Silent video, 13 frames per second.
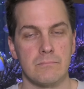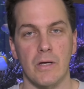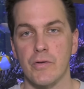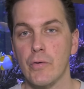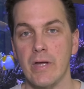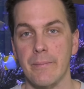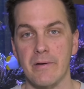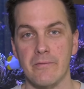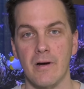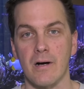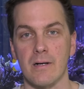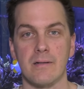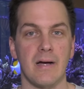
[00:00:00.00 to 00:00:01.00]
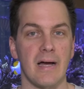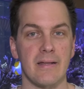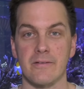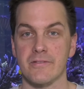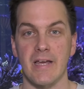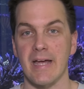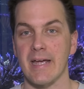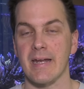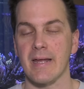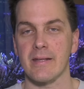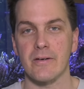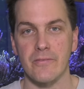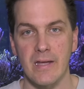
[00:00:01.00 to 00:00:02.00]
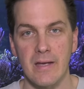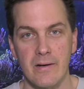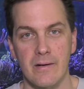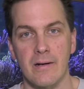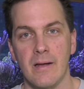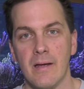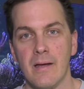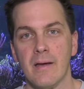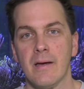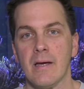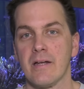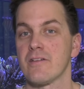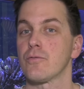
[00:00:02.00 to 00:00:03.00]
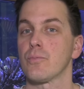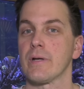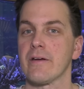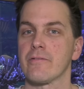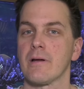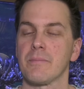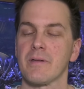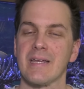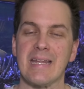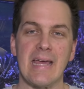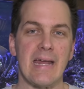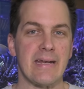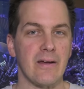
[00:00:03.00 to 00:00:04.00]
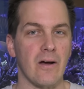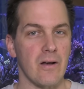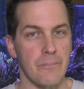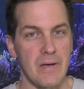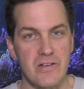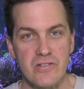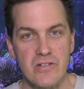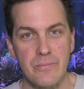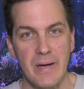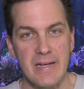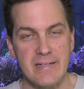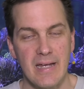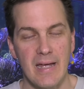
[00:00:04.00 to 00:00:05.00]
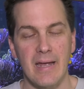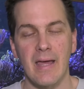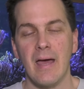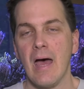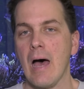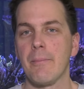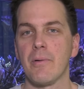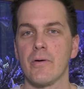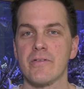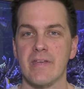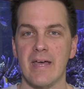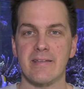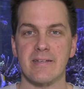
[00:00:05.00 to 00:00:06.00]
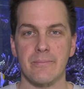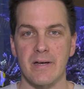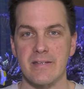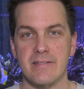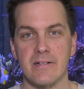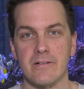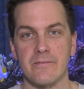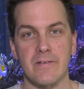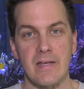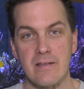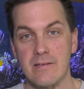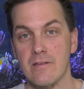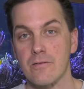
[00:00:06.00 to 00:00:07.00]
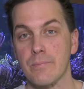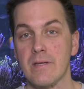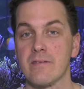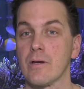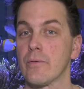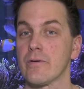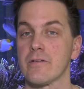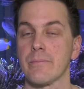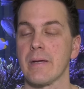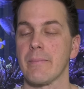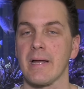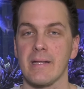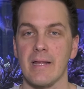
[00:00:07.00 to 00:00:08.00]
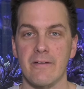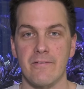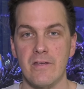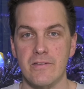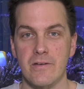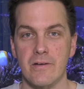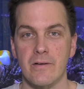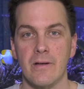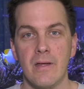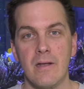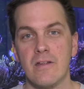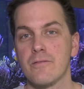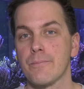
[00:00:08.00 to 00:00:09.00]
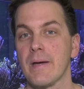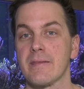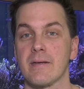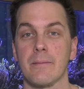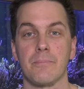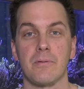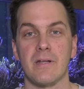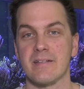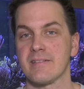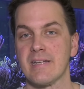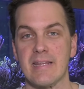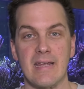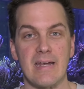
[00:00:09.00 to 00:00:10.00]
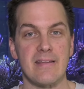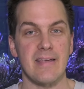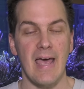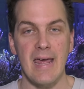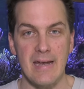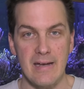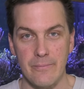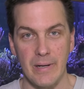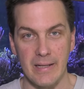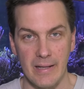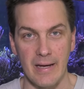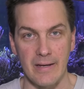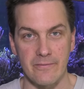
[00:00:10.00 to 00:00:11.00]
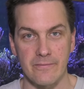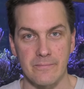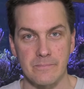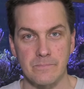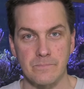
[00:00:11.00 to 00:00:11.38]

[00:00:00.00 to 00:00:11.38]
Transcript: Now, don't get me wrong, I love tech and I love gear. Just whenever I'm looking at adding automation to my tank, I'm always asking myself, is this piece going to make my life easier despite the complexity that it's adding to my life?